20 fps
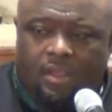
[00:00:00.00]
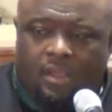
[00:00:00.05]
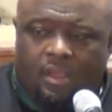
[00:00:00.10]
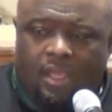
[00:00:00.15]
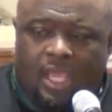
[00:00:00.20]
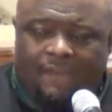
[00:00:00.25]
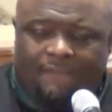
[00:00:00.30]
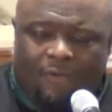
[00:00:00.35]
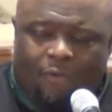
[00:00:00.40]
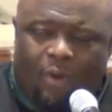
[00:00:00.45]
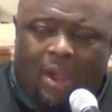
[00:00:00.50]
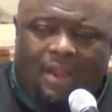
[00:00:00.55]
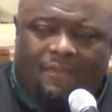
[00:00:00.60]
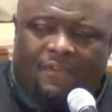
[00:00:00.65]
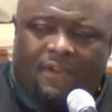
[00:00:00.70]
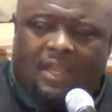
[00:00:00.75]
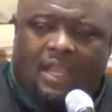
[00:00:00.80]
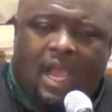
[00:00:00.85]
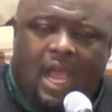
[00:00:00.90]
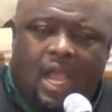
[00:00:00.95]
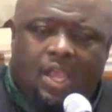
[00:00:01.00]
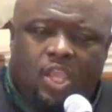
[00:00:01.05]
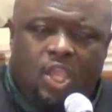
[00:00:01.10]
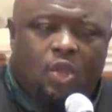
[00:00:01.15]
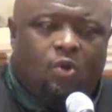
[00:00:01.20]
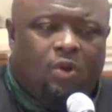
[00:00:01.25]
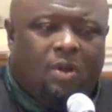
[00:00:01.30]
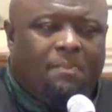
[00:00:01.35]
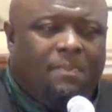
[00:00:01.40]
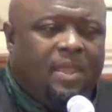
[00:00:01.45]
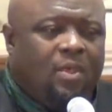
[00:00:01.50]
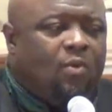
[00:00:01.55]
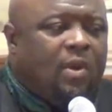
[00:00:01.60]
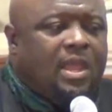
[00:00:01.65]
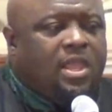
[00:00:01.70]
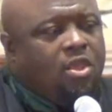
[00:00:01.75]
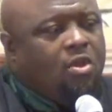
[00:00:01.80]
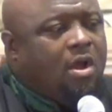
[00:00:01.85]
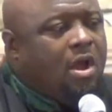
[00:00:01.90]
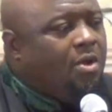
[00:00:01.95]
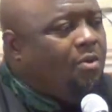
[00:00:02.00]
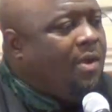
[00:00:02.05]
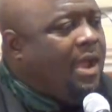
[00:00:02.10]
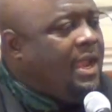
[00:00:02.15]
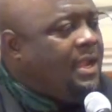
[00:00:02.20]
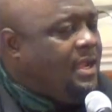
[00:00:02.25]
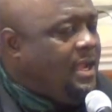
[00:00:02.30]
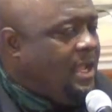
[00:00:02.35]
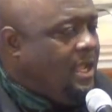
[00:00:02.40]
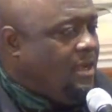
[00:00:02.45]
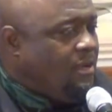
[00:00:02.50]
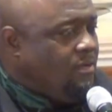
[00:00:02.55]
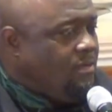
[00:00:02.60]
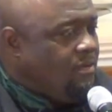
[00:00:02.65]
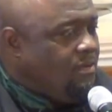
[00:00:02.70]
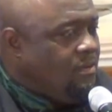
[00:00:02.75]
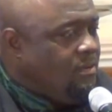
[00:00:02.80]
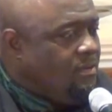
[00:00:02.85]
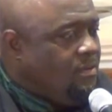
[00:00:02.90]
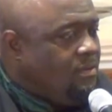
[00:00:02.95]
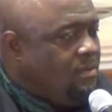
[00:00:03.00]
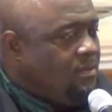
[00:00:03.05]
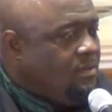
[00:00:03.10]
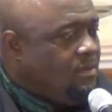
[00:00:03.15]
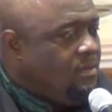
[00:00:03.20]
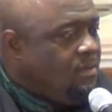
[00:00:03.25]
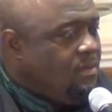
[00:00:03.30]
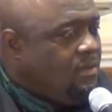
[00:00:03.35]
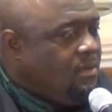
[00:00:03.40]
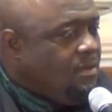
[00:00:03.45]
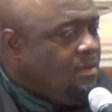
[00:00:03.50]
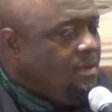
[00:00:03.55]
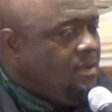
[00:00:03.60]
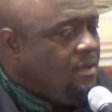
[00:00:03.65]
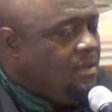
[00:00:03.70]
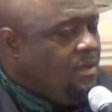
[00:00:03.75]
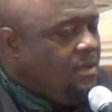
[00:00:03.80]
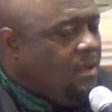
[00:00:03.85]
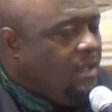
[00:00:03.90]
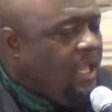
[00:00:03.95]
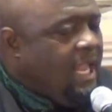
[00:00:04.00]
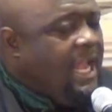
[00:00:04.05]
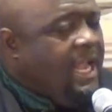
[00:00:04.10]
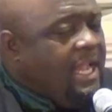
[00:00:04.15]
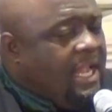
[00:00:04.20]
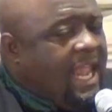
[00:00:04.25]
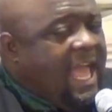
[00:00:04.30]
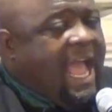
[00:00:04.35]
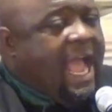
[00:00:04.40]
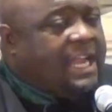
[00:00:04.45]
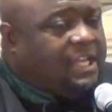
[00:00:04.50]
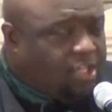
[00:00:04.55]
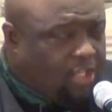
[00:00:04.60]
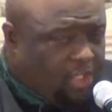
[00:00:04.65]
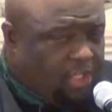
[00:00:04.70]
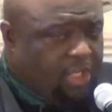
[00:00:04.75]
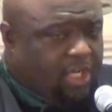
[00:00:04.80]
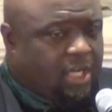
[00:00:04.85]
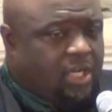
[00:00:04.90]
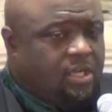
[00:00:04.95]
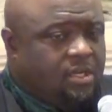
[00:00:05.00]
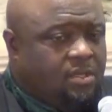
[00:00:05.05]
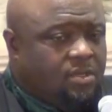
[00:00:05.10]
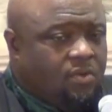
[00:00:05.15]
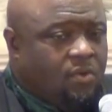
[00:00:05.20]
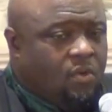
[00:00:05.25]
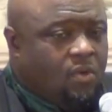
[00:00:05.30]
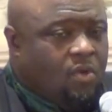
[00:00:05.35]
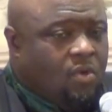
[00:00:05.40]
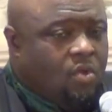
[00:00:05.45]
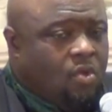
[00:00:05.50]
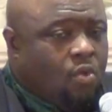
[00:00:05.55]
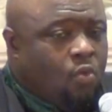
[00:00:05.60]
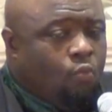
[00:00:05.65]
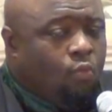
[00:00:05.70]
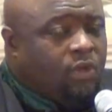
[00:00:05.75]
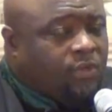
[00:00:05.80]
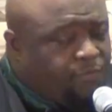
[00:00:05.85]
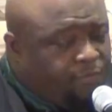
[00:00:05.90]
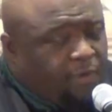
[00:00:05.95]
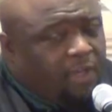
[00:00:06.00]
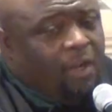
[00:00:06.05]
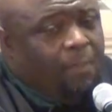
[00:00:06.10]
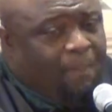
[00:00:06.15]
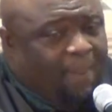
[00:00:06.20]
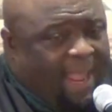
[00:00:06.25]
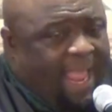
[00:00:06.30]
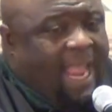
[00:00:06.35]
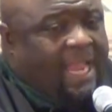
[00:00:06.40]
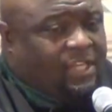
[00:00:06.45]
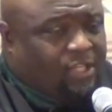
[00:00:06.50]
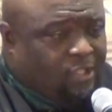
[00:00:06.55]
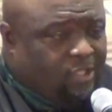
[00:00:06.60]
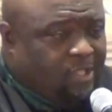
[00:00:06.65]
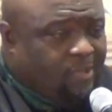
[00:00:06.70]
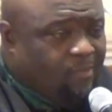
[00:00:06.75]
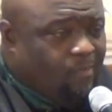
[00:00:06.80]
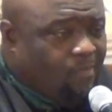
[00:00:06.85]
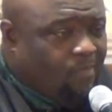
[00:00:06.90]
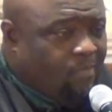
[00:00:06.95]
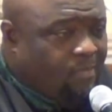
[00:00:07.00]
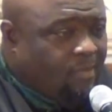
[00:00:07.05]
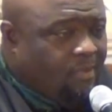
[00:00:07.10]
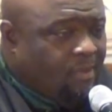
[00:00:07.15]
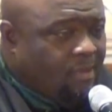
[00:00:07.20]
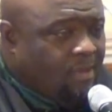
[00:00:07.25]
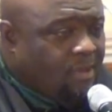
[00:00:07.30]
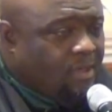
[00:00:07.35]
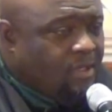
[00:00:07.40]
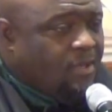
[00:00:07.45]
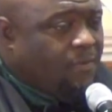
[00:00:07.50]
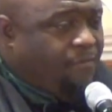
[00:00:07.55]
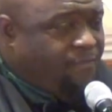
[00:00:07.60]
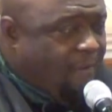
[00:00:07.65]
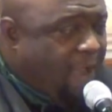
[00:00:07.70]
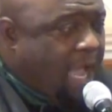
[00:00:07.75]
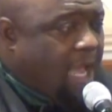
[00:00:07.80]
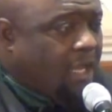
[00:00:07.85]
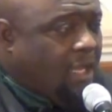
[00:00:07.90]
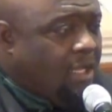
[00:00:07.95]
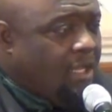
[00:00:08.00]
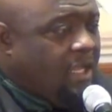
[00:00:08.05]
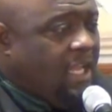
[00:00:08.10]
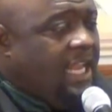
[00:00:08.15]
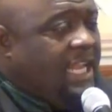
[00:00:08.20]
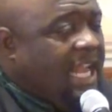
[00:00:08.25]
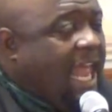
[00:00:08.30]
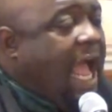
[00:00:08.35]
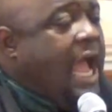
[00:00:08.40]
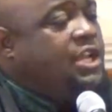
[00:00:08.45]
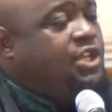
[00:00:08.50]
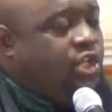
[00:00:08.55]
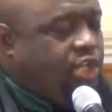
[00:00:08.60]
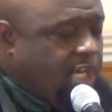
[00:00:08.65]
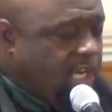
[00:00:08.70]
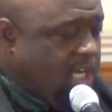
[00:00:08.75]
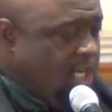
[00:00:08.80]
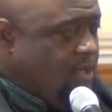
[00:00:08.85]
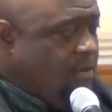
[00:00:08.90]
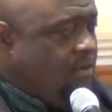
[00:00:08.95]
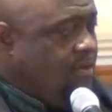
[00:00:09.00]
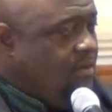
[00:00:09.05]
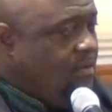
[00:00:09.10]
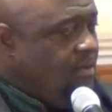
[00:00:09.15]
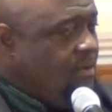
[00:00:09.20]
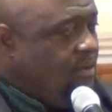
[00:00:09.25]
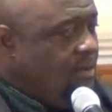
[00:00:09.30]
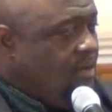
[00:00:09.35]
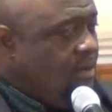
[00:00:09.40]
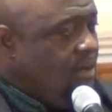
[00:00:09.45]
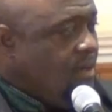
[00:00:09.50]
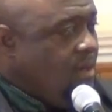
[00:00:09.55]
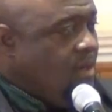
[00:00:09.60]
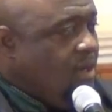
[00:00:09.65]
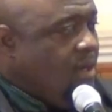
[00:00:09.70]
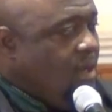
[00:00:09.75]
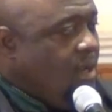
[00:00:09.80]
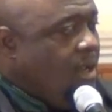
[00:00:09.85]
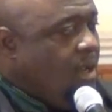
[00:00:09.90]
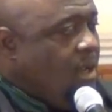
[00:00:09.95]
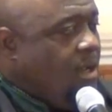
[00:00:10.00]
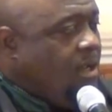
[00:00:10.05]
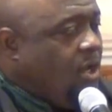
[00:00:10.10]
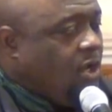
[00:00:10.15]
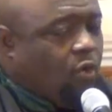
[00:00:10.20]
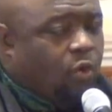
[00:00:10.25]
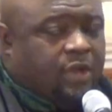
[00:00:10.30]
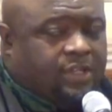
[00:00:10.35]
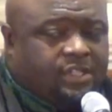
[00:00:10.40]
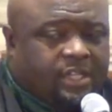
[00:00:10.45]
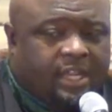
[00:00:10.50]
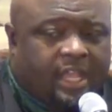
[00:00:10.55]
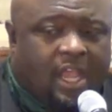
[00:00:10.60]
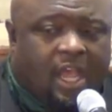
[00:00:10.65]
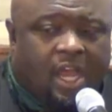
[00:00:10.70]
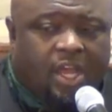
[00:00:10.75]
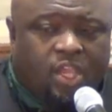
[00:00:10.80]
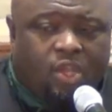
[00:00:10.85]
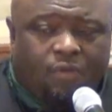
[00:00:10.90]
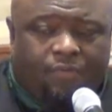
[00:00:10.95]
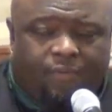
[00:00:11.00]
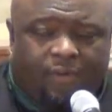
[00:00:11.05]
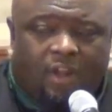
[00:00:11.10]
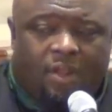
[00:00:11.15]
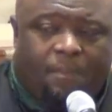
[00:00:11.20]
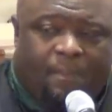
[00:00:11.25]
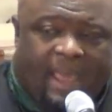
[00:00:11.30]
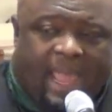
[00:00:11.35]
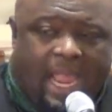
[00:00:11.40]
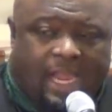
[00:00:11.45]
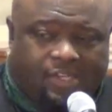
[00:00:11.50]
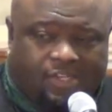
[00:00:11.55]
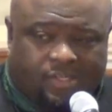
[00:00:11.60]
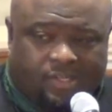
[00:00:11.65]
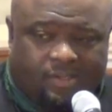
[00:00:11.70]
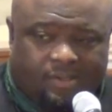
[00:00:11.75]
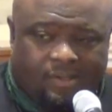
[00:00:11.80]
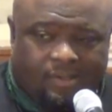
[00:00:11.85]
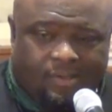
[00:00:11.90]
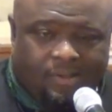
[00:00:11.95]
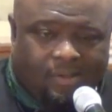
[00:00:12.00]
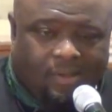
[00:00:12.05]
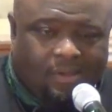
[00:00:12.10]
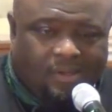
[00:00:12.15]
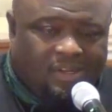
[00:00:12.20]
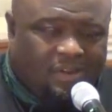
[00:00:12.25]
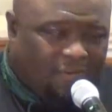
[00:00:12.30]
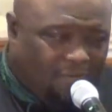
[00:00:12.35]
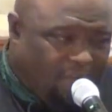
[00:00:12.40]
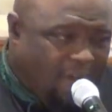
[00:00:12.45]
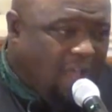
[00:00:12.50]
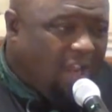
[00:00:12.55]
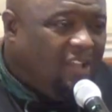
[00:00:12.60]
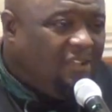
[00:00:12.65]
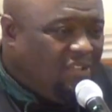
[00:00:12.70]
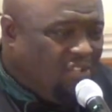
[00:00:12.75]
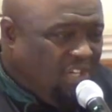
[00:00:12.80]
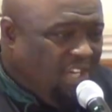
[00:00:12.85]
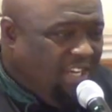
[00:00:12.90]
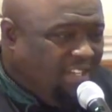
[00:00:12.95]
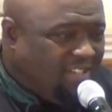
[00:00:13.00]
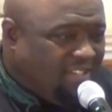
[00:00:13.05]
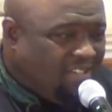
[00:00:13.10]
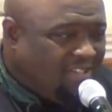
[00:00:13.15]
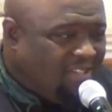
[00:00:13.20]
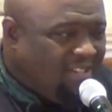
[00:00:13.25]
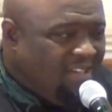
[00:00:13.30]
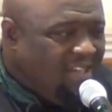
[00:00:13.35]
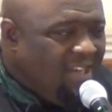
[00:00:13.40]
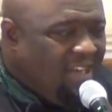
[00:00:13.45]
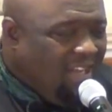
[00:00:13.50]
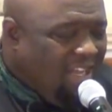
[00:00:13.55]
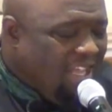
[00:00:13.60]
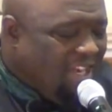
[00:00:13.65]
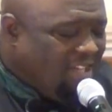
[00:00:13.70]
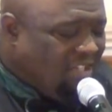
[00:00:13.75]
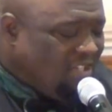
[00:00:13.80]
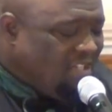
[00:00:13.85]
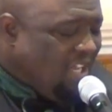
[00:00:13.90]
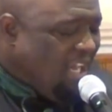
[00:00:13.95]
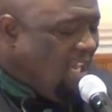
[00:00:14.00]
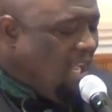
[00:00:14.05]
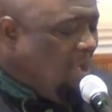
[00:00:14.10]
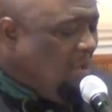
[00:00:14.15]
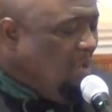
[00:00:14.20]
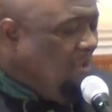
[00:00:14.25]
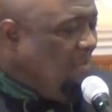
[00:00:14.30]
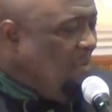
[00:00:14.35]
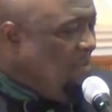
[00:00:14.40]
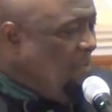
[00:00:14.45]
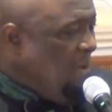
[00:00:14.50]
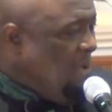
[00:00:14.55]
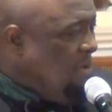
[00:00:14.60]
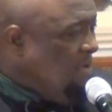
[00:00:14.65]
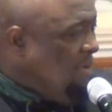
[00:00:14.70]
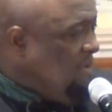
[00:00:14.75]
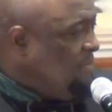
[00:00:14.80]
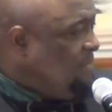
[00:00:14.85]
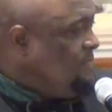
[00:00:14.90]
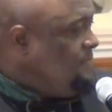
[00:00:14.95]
If it weren't for God, you wouldn't be where you are right now. Elisha was full of passion to follow Elijah. The question is, are you full of passion to follow Jesus? Let us stand all over the building.